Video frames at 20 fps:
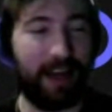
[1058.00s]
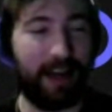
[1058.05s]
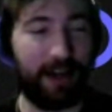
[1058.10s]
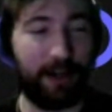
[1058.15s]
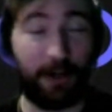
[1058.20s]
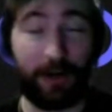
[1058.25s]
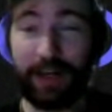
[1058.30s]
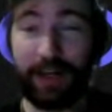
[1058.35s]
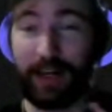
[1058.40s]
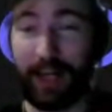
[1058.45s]

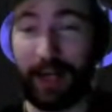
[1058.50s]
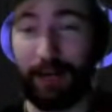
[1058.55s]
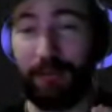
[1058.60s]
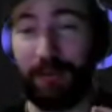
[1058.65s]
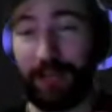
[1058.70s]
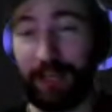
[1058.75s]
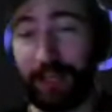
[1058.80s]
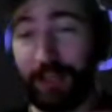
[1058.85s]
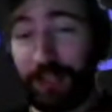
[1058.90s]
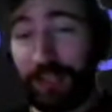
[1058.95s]
create an
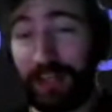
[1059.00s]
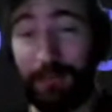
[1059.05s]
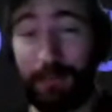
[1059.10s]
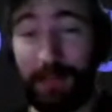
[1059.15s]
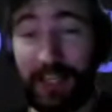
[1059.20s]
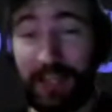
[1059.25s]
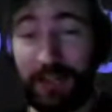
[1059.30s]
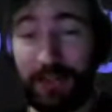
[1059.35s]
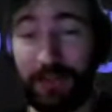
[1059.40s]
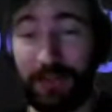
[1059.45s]
application that
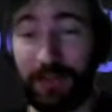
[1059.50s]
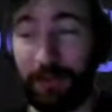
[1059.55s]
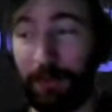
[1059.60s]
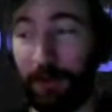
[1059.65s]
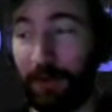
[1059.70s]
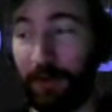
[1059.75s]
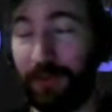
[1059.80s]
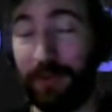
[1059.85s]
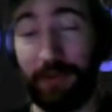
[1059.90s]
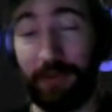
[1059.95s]
makes use of
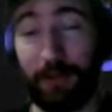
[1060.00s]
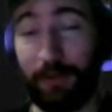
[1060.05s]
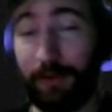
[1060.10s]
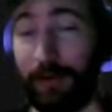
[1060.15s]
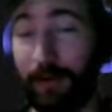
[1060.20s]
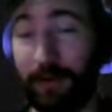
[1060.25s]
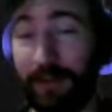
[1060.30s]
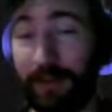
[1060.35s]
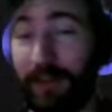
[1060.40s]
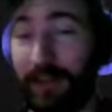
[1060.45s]
both. You're
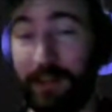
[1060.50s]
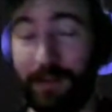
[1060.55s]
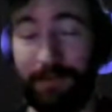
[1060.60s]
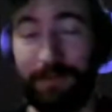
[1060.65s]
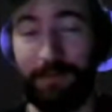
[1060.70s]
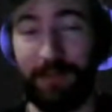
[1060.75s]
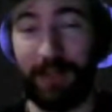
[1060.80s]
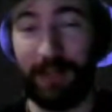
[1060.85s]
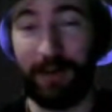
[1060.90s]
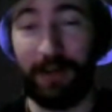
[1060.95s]
probably going
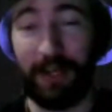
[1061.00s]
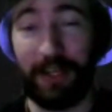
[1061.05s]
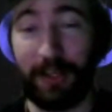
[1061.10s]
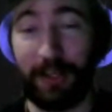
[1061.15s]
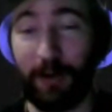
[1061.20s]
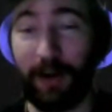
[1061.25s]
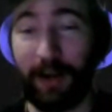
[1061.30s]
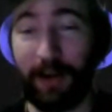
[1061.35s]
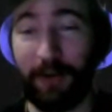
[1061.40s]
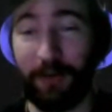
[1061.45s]
to, hit the
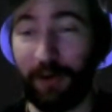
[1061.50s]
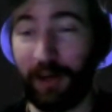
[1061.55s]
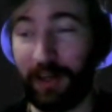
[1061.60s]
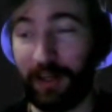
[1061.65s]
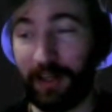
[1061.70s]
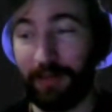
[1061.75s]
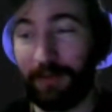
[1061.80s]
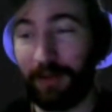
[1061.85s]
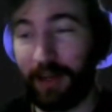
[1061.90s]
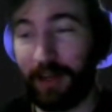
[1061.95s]
ground
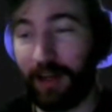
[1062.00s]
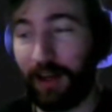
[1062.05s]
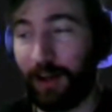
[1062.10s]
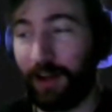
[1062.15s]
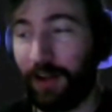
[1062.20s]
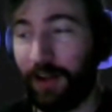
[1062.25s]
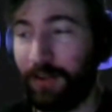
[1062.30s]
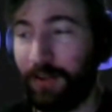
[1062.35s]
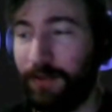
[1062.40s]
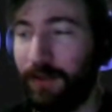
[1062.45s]
running.
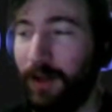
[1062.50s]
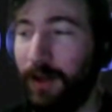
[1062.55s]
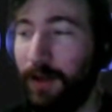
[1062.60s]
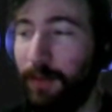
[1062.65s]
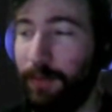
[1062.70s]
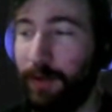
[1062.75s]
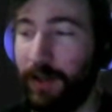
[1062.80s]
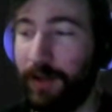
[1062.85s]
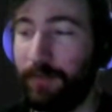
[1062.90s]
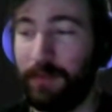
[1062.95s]

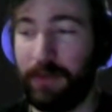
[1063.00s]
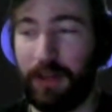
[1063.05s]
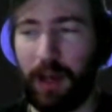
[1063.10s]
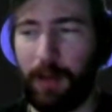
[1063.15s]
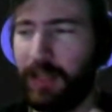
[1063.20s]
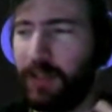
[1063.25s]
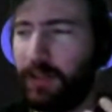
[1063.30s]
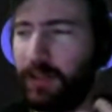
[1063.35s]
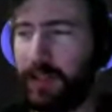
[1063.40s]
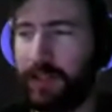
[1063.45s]
But I
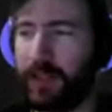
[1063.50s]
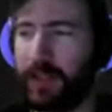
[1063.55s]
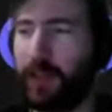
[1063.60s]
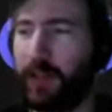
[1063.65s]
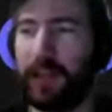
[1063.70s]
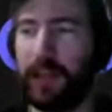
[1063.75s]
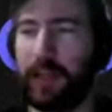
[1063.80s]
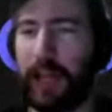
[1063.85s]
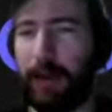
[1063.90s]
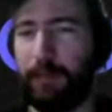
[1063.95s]
mean, it's not
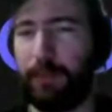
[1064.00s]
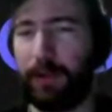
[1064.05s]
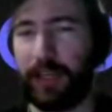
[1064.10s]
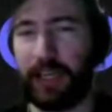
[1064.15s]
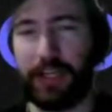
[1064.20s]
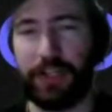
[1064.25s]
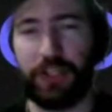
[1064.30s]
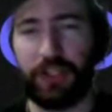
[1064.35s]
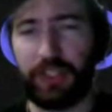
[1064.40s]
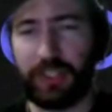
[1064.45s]
like
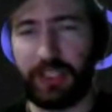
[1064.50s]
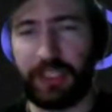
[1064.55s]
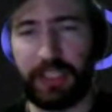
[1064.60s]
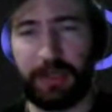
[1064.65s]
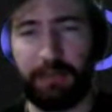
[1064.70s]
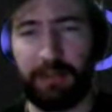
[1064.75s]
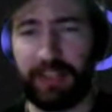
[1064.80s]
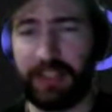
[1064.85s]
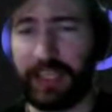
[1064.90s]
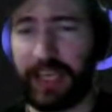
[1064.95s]
applications and
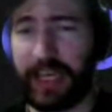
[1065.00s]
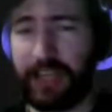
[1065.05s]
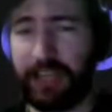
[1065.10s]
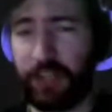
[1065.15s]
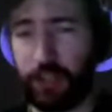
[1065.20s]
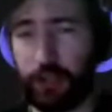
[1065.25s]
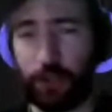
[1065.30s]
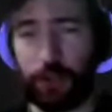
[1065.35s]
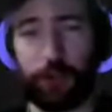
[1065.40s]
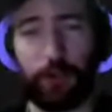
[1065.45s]
DePINs can't
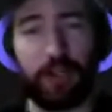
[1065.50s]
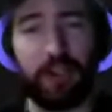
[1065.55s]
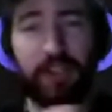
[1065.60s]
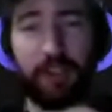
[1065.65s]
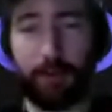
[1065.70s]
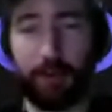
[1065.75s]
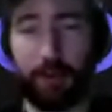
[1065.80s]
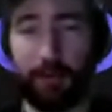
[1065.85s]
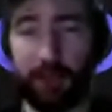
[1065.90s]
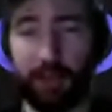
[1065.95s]
just
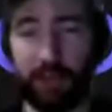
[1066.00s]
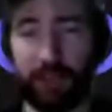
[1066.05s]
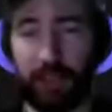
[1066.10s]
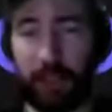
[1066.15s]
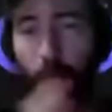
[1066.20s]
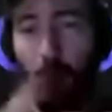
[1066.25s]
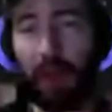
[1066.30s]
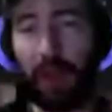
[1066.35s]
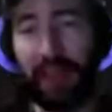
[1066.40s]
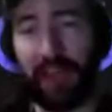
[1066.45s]
strictly be built
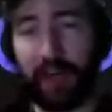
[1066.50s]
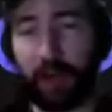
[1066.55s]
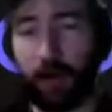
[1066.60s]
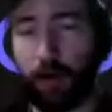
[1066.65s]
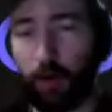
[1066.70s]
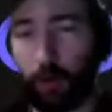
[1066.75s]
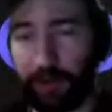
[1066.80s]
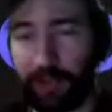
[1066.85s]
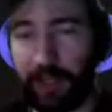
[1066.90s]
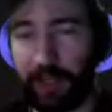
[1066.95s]
on one layer
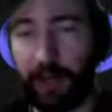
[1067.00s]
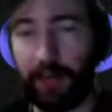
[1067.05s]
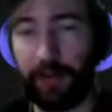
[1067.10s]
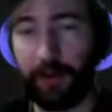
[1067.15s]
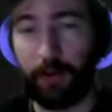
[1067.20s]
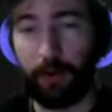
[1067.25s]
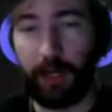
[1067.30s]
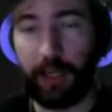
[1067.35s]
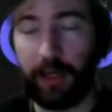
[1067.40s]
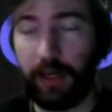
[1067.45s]
or the other,
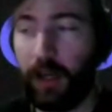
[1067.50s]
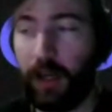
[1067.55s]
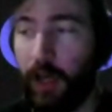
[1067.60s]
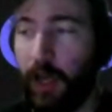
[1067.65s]
right?